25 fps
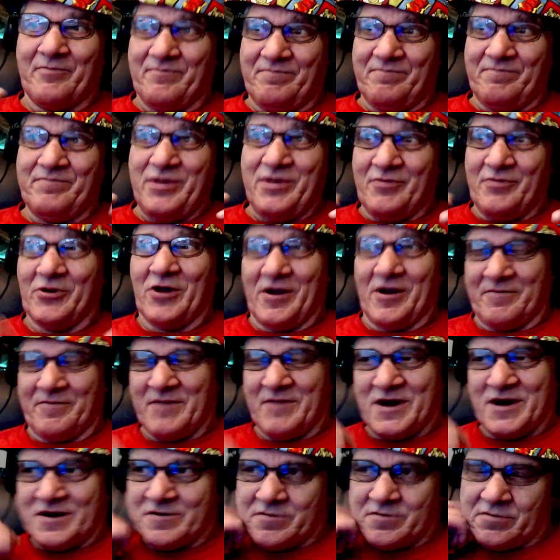people like
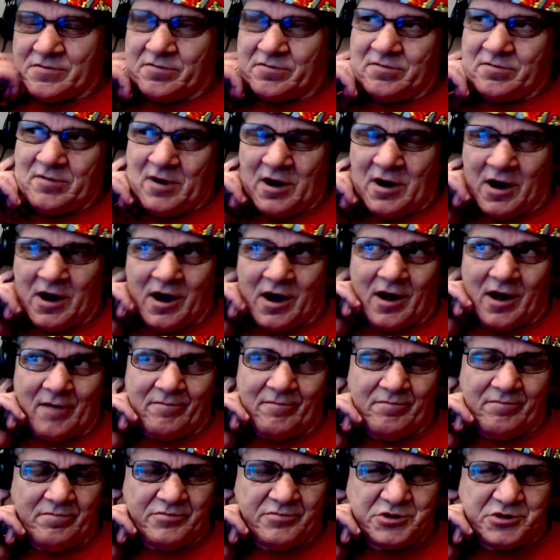me. Uh,
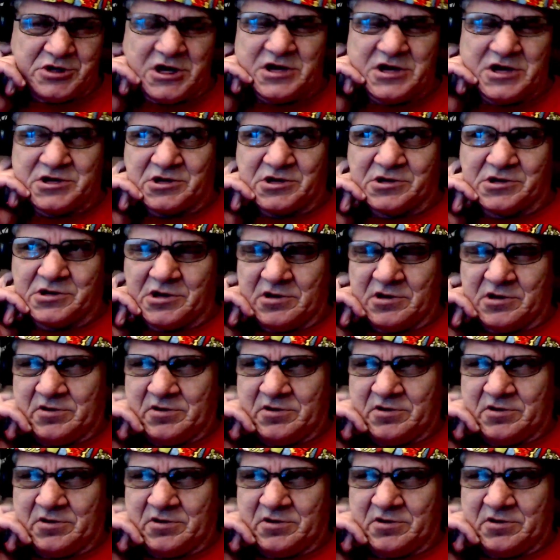Jesus.